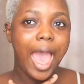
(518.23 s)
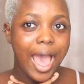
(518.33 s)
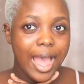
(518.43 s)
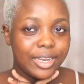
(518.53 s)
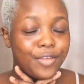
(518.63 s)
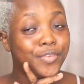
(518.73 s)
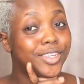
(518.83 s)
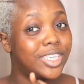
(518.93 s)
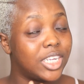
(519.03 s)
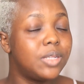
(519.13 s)
and if
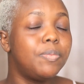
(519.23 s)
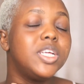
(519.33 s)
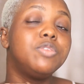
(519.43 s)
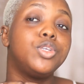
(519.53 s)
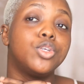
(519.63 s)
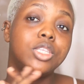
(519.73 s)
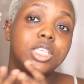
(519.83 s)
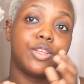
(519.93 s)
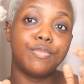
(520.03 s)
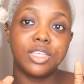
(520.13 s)
you did, please be sure to
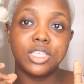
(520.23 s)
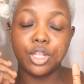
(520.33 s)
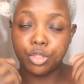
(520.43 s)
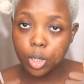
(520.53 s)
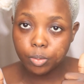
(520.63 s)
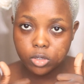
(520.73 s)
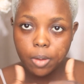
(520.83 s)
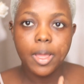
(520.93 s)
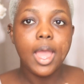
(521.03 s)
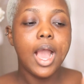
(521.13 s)
give this a thumbs
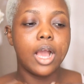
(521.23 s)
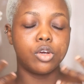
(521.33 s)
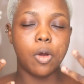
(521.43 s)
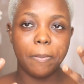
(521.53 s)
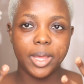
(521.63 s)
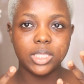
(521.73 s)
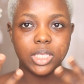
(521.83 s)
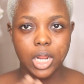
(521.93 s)
up and comment.